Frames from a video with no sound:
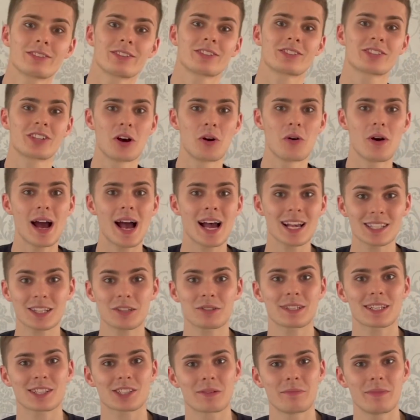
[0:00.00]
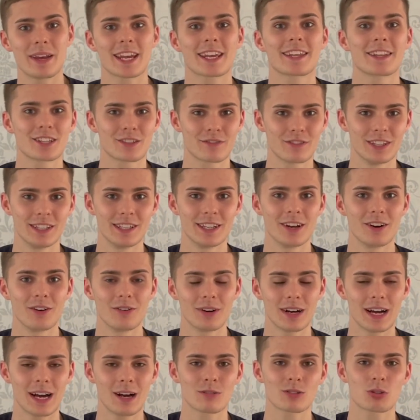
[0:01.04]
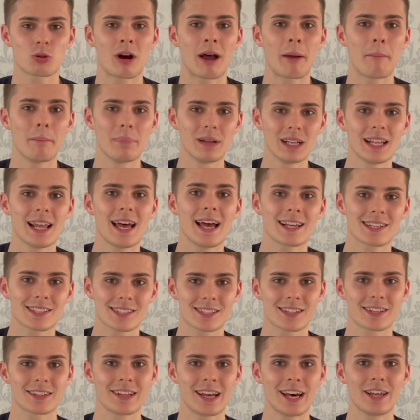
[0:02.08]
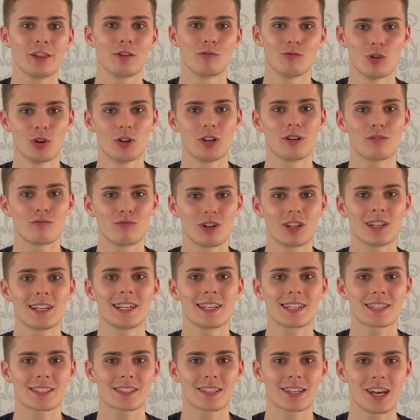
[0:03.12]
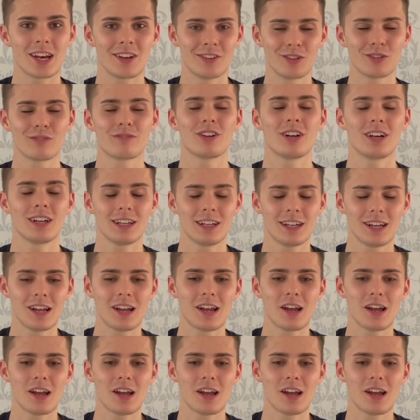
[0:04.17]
So as I was actually making this video, I was quite blessed that the runner released another